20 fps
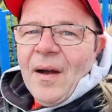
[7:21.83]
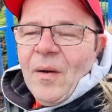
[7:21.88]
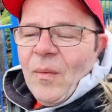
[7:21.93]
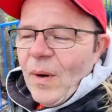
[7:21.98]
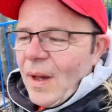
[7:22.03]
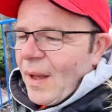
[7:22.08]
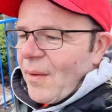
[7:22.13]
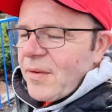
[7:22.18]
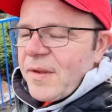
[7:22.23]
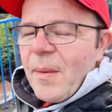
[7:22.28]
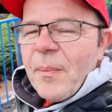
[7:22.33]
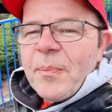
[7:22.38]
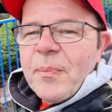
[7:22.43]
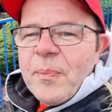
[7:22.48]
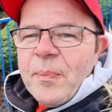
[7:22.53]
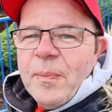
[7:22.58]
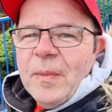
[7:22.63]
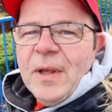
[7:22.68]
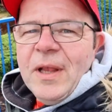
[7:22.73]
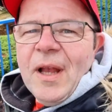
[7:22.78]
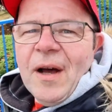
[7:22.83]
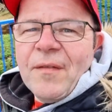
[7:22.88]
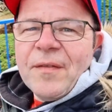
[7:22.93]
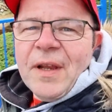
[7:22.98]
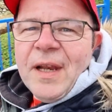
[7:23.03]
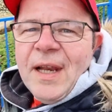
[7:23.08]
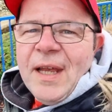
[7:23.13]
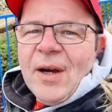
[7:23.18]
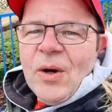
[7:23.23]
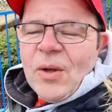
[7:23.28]
that was a
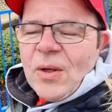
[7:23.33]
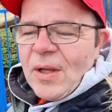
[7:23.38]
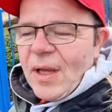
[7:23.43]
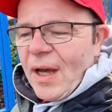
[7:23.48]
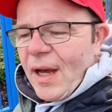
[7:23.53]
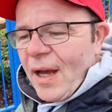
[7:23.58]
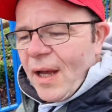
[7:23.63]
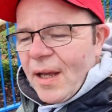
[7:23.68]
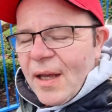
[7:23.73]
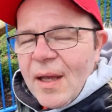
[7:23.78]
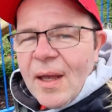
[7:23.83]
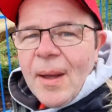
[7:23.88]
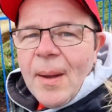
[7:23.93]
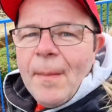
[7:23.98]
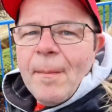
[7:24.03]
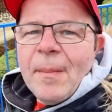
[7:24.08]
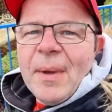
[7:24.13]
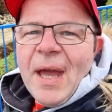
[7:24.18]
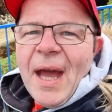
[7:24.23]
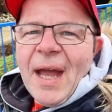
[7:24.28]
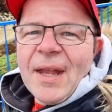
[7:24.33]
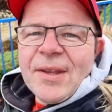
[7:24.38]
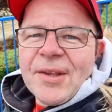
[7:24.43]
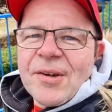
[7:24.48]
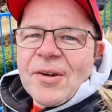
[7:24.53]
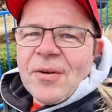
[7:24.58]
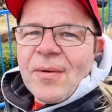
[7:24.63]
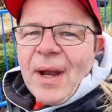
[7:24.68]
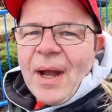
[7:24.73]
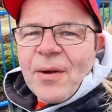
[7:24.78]
lovely little
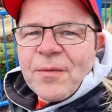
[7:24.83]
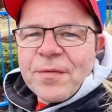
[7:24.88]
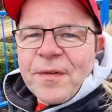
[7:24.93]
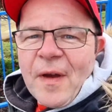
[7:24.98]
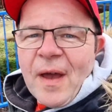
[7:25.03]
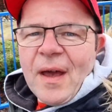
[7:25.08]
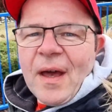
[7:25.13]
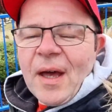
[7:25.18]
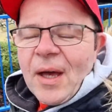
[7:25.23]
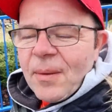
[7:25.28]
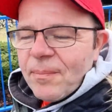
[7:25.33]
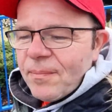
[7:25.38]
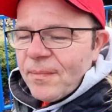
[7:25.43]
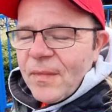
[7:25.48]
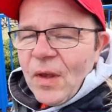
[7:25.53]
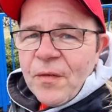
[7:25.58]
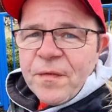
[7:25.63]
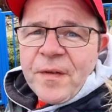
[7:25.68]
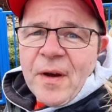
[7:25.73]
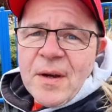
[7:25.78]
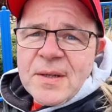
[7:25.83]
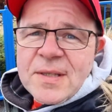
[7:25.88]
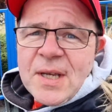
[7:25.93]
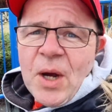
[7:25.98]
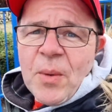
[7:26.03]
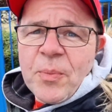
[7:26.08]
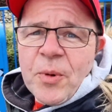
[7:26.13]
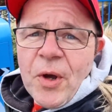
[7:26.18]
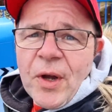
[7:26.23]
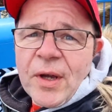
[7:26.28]
meander around, not Fairy
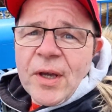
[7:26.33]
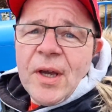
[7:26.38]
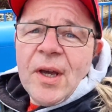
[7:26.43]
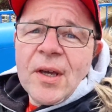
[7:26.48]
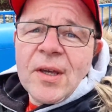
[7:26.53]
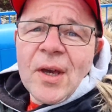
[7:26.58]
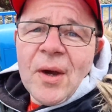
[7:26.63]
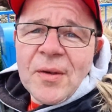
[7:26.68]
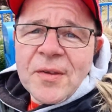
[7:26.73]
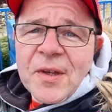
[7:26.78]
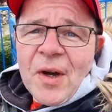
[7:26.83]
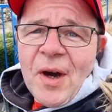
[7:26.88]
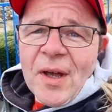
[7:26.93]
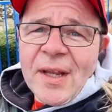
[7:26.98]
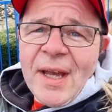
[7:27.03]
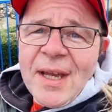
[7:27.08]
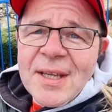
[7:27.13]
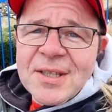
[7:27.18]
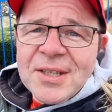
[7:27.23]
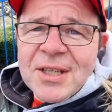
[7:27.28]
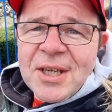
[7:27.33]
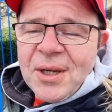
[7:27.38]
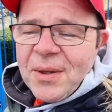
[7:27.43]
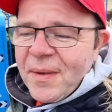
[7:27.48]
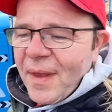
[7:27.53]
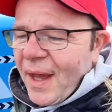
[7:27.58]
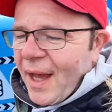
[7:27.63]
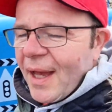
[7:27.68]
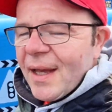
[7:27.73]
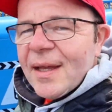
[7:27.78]
Tale Brook, Coast Guard
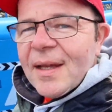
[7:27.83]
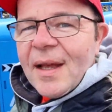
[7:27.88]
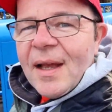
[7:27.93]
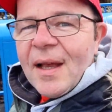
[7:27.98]
HQ there.